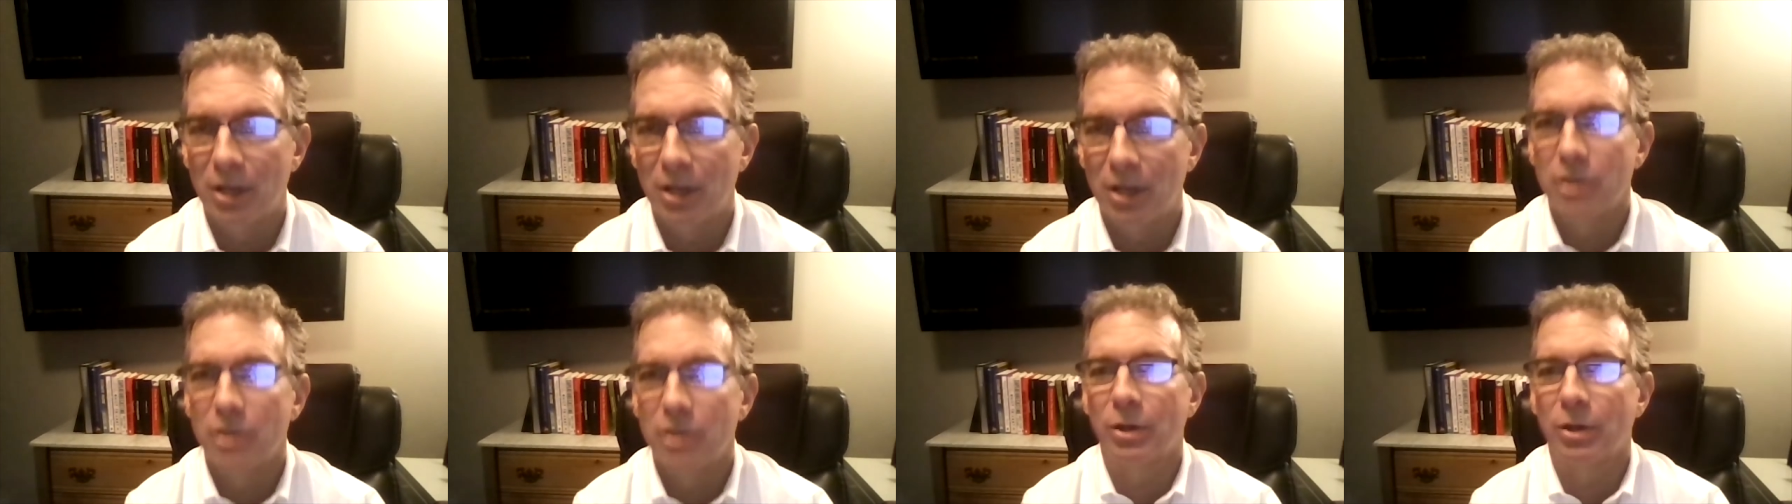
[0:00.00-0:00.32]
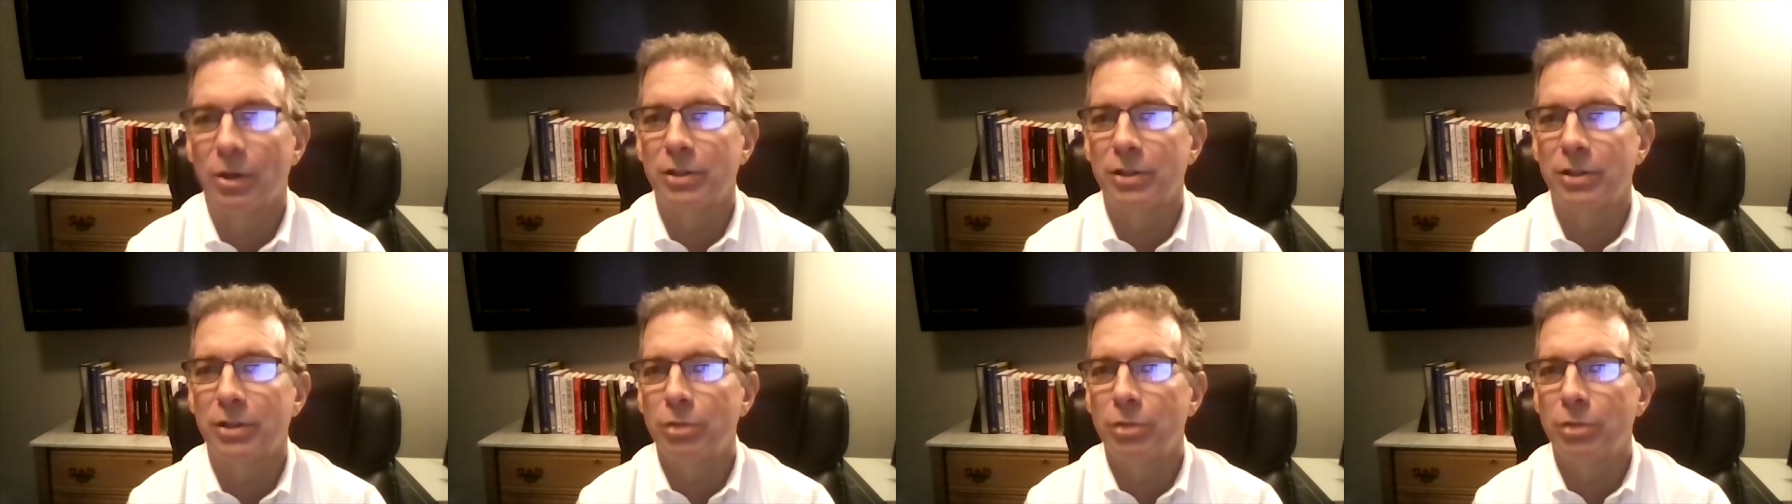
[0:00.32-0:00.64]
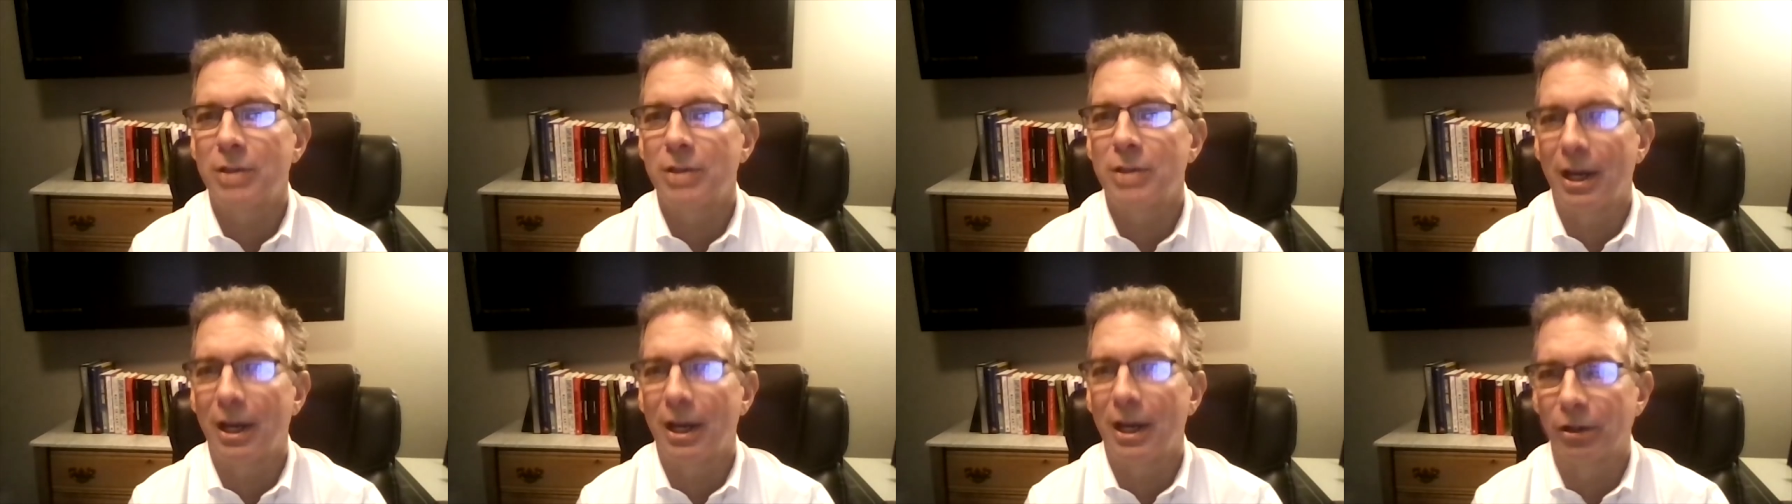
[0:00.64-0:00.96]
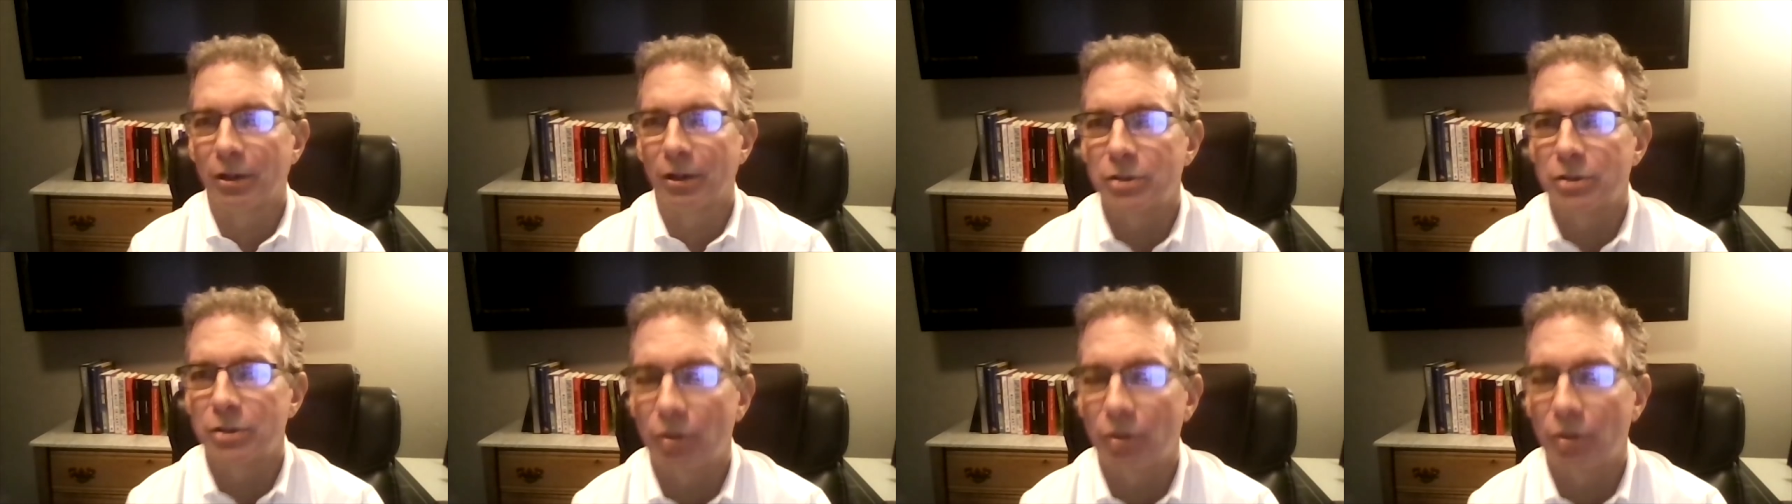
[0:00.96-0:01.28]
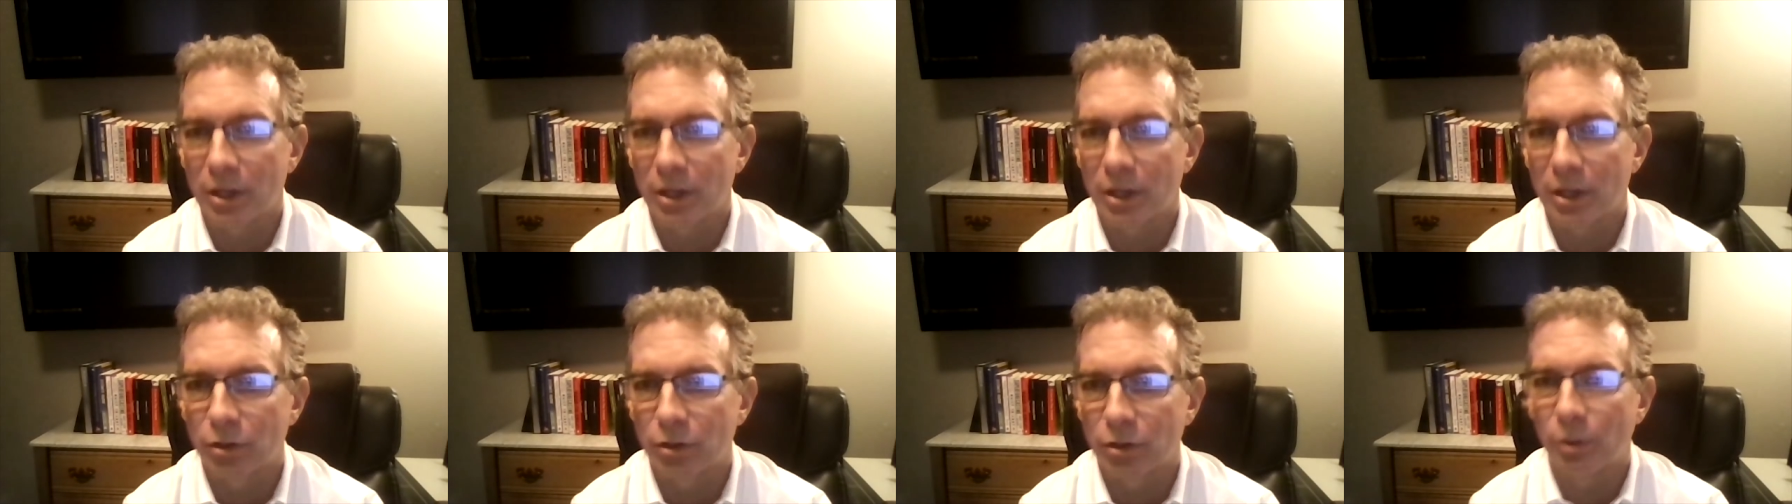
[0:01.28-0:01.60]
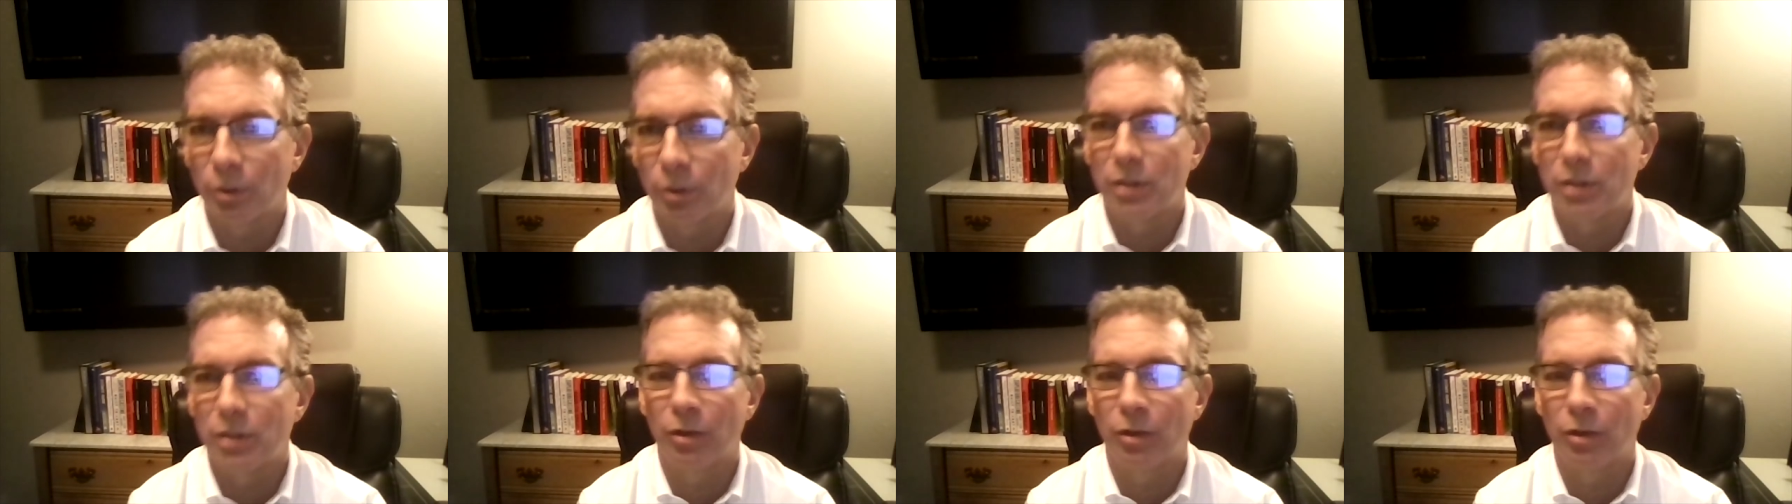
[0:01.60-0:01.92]
So I had two toddlers,
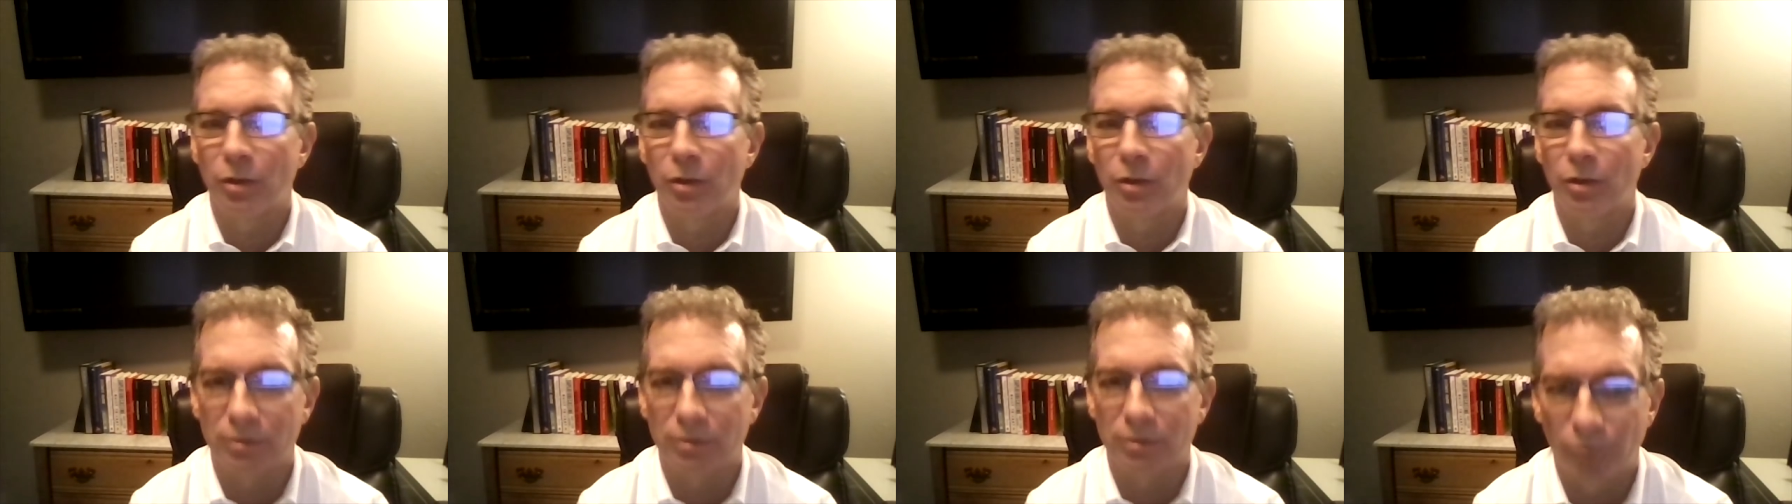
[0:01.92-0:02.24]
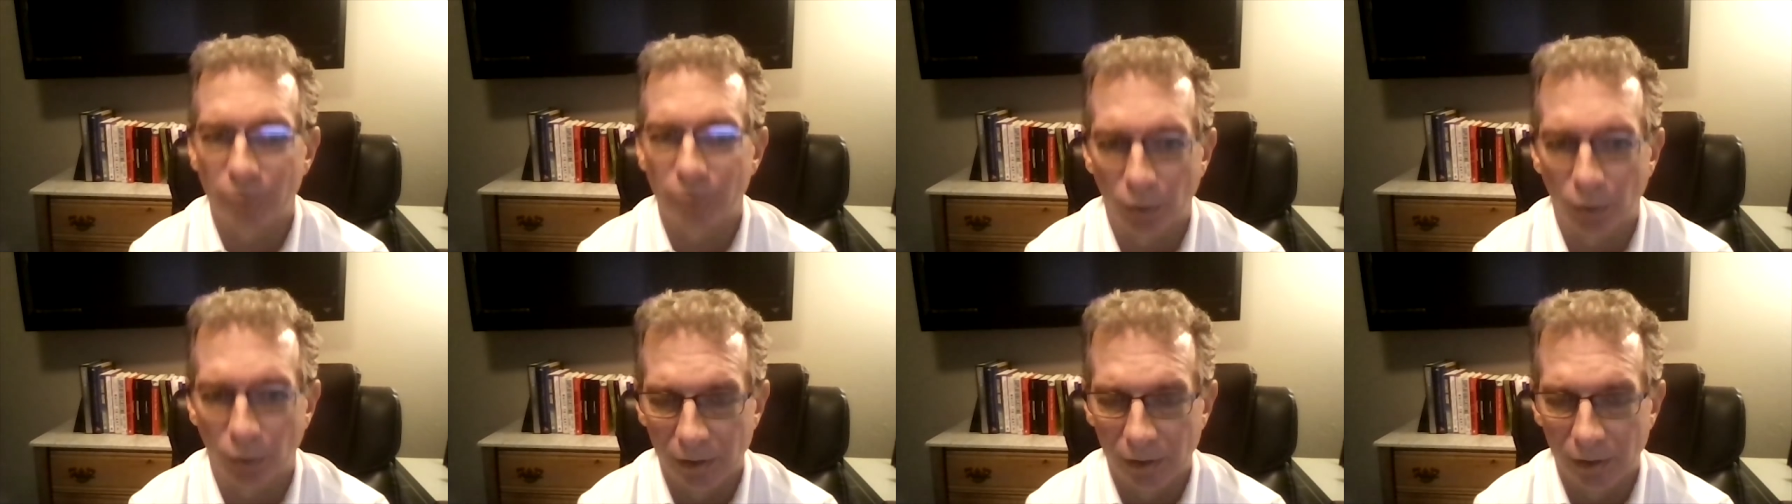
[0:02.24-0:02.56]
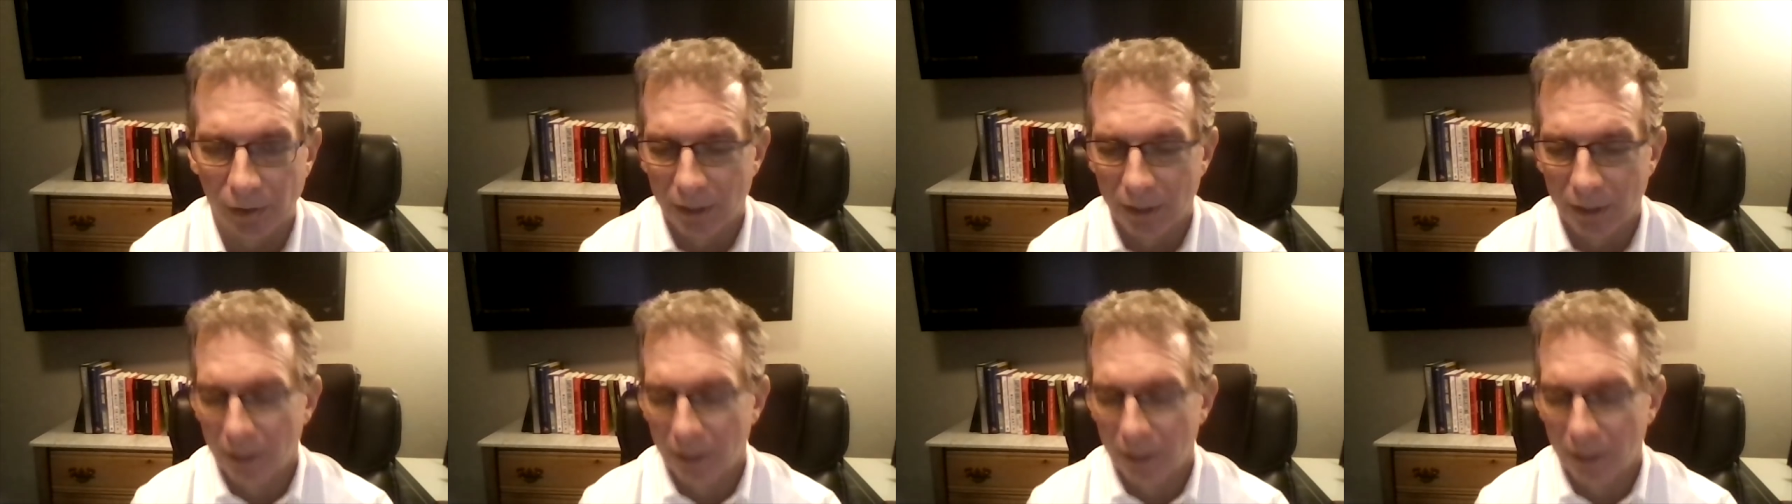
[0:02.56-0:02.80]
2003, 2004.